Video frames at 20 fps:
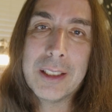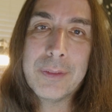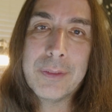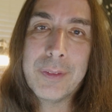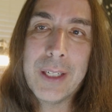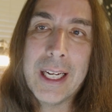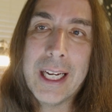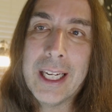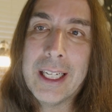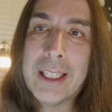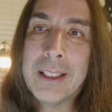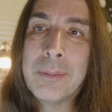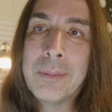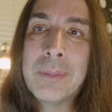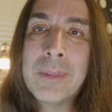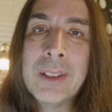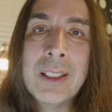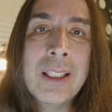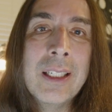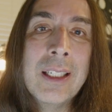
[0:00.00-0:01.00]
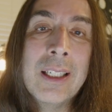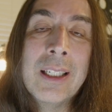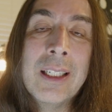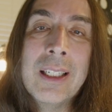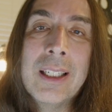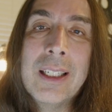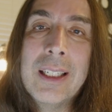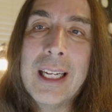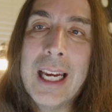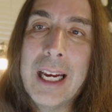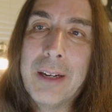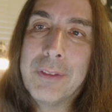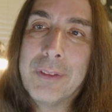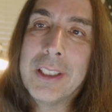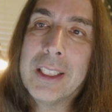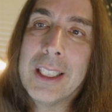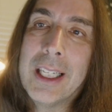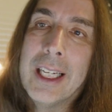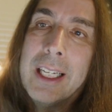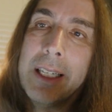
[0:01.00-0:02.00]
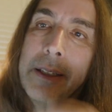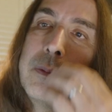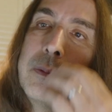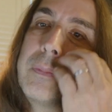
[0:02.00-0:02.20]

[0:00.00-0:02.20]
fan after that.